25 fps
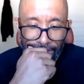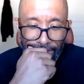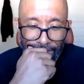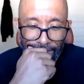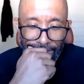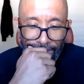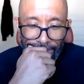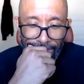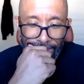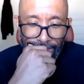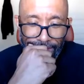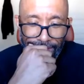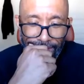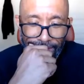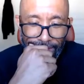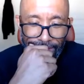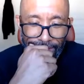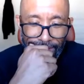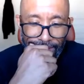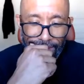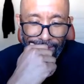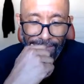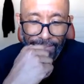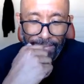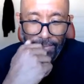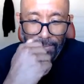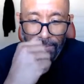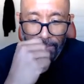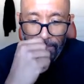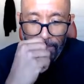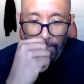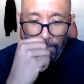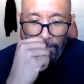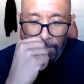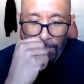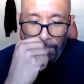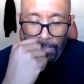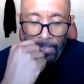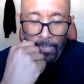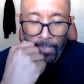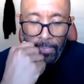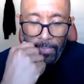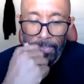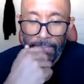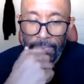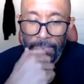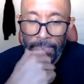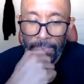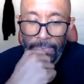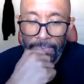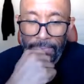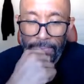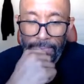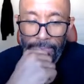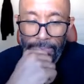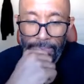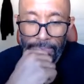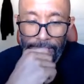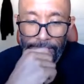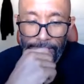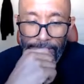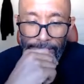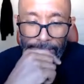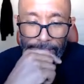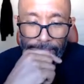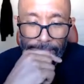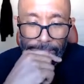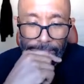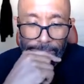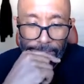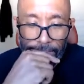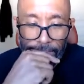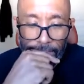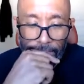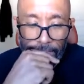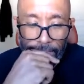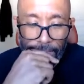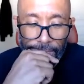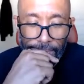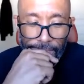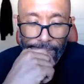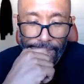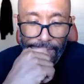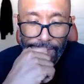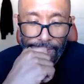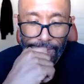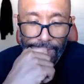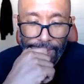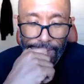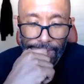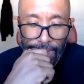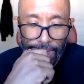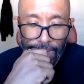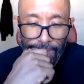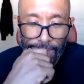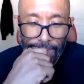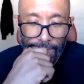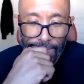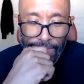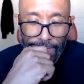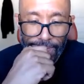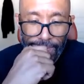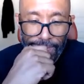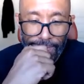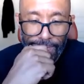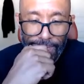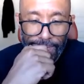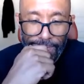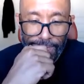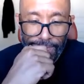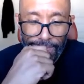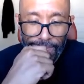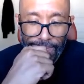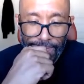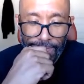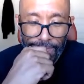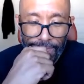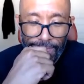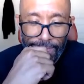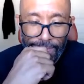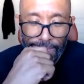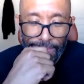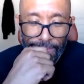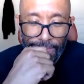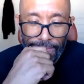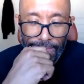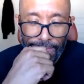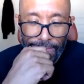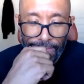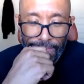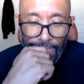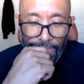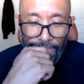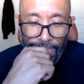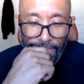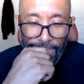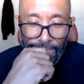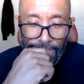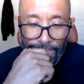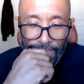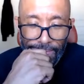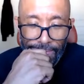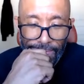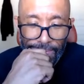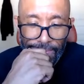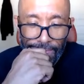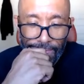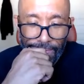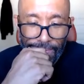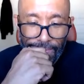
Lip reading: [no speech]